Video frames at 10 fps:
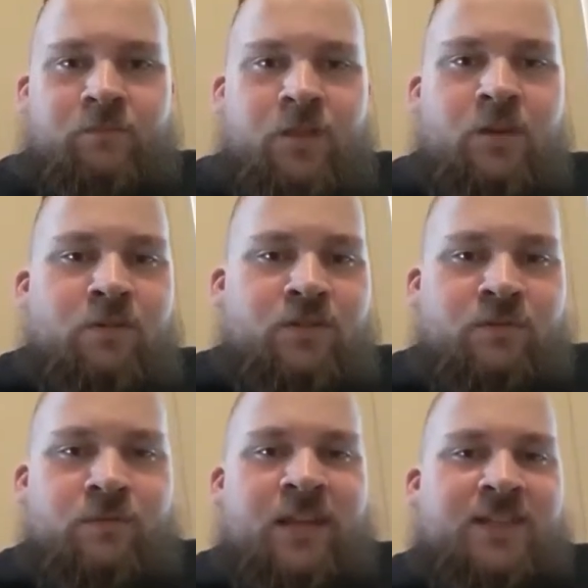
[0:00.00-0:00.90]
go
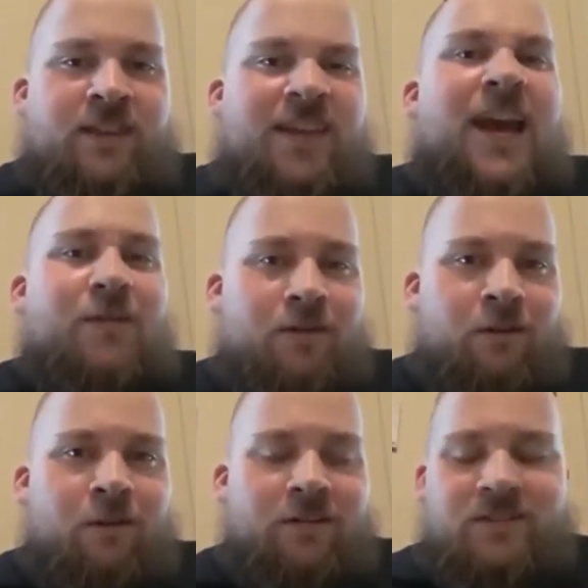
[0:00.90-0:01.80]
into counting
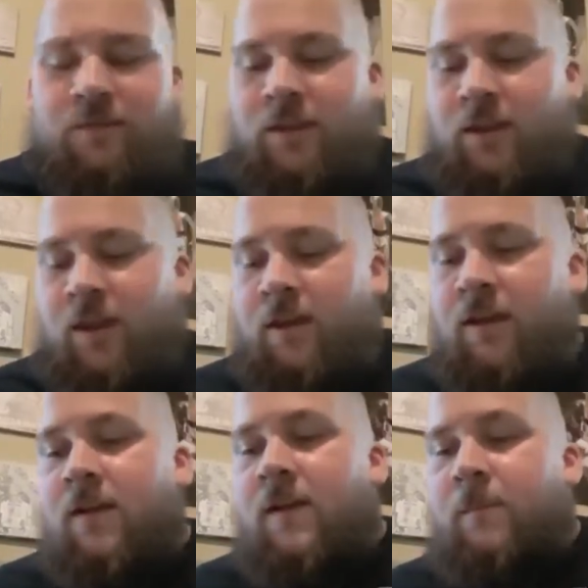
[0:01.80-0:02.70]
cards and everything.
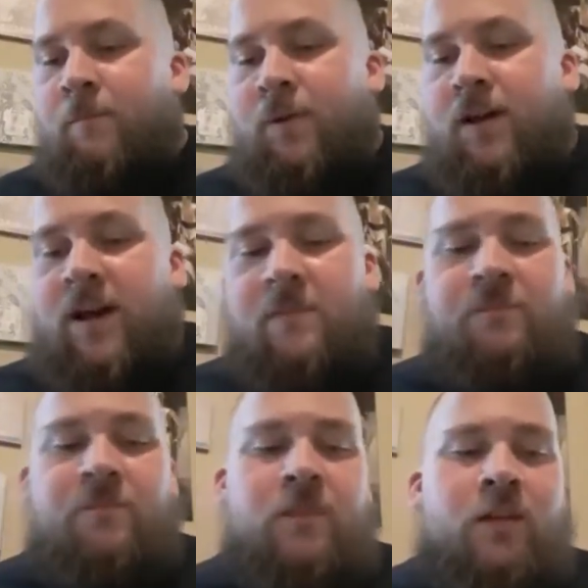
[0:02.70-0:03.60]
But
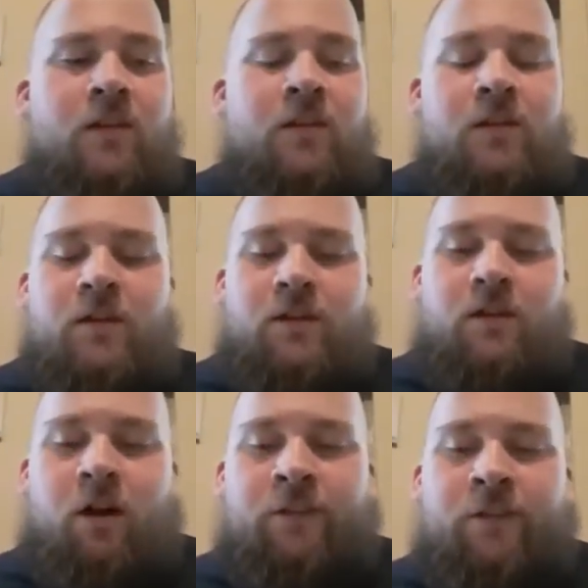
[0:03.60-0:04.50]

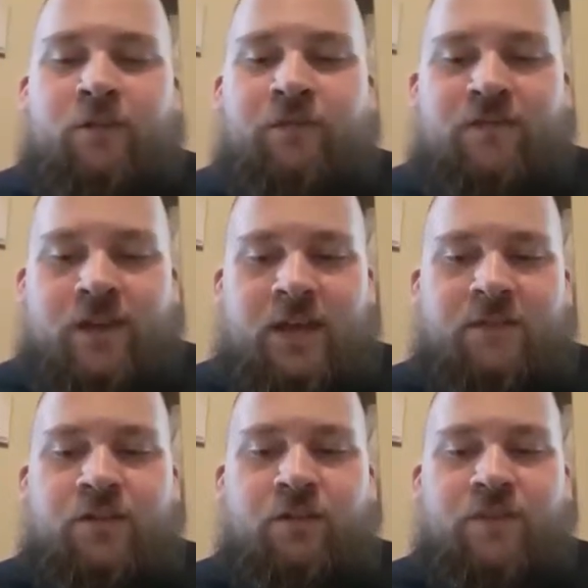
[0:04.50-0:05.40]
although
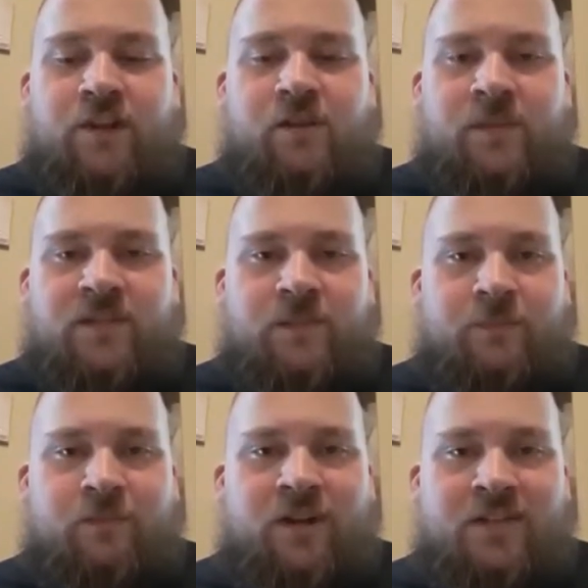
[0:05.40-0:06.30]
having two fishermen's in my
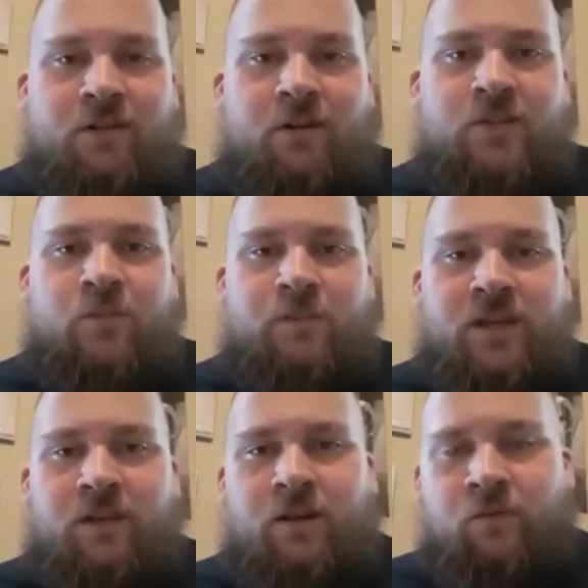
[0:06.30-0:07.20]
prize cards would
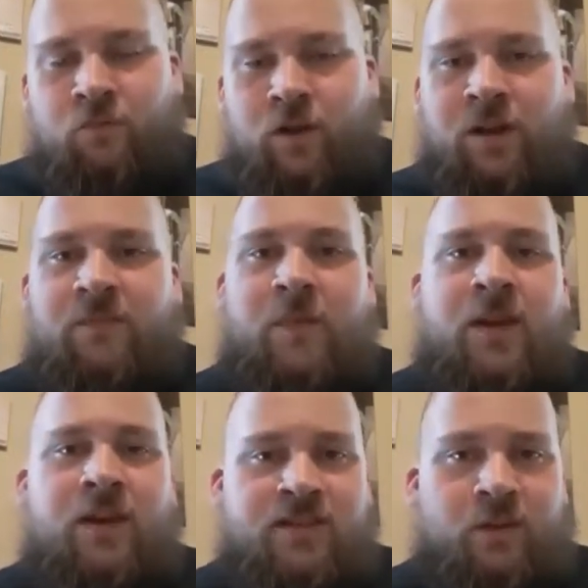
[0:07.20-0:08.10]
be rough
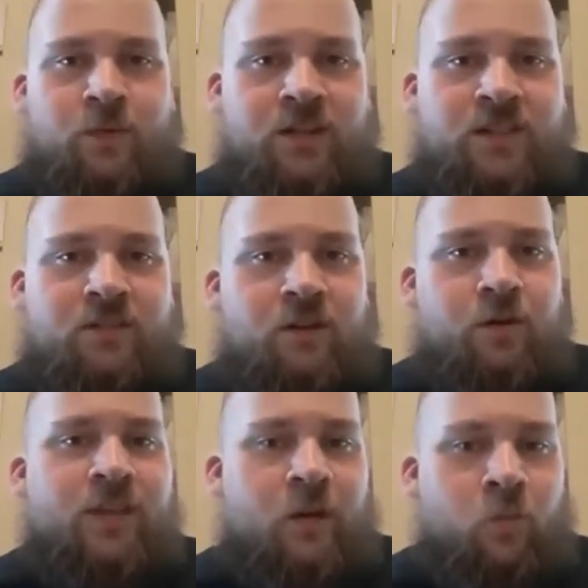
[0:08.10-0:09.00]
because I wouldn't necessarily know
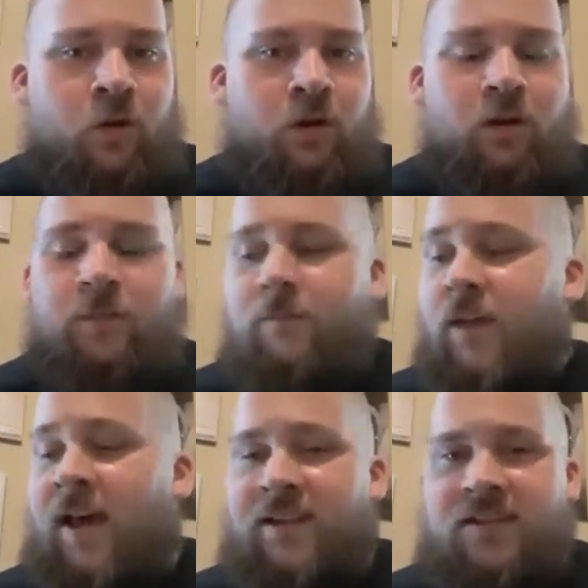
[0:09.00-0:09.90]
what they were, I can